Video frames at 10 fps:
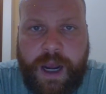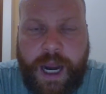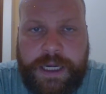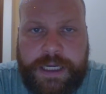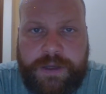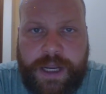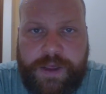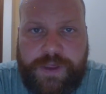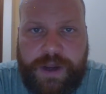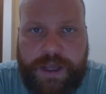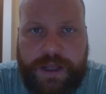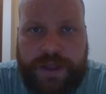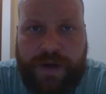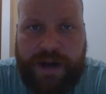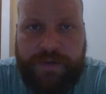I didn't like sitting in
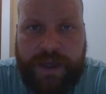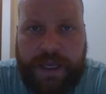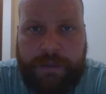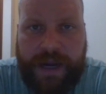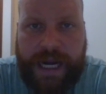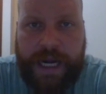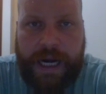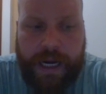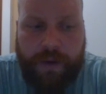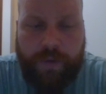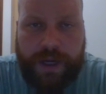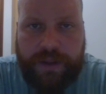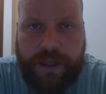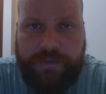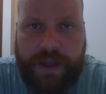traffic in Bangkok when I
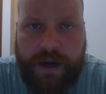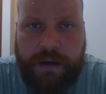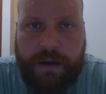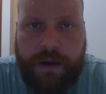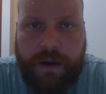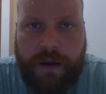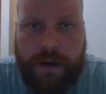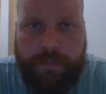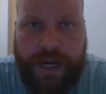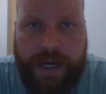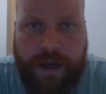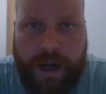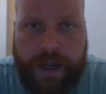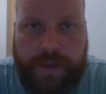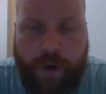lived there.
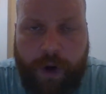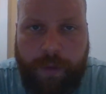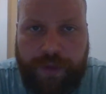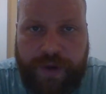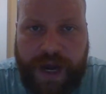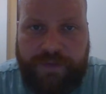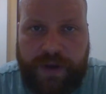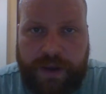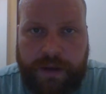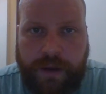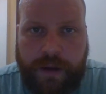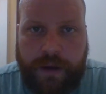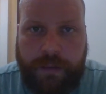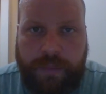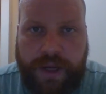Bangkok has horrible traffic,
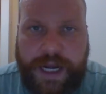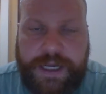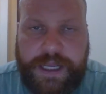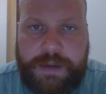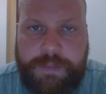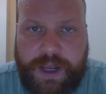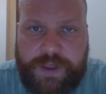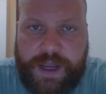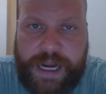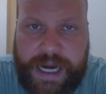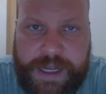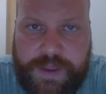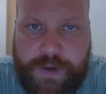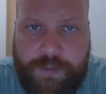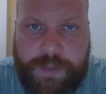but I did it because I had
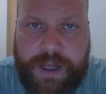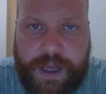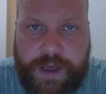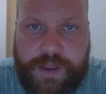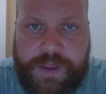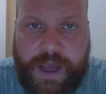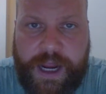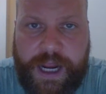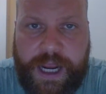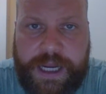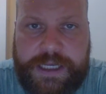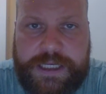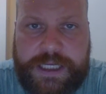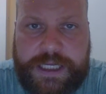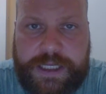to, because I had
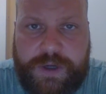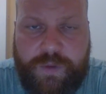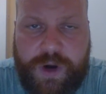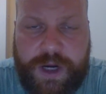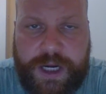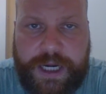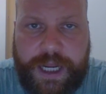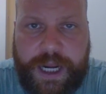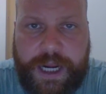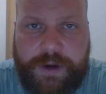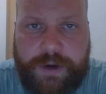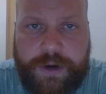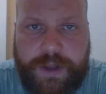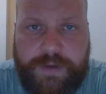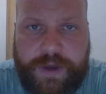to get to work and I had to earn a
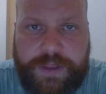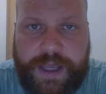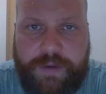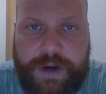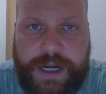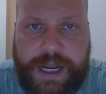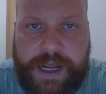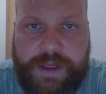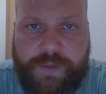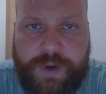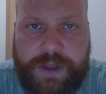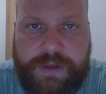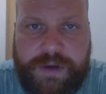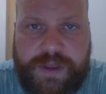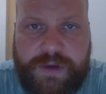living. There were days when it
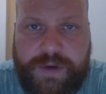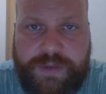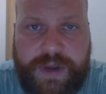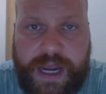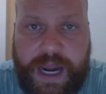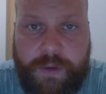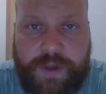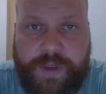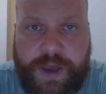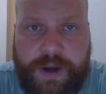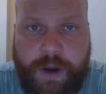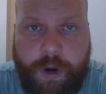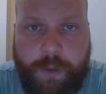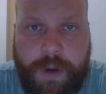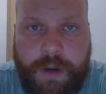took 2 or 3 hours to get
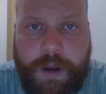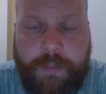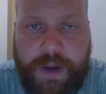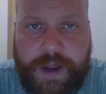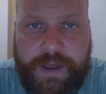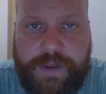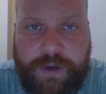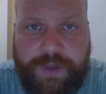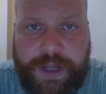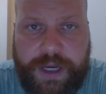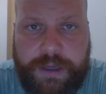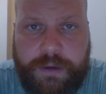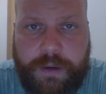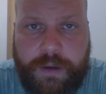home, but I still did it.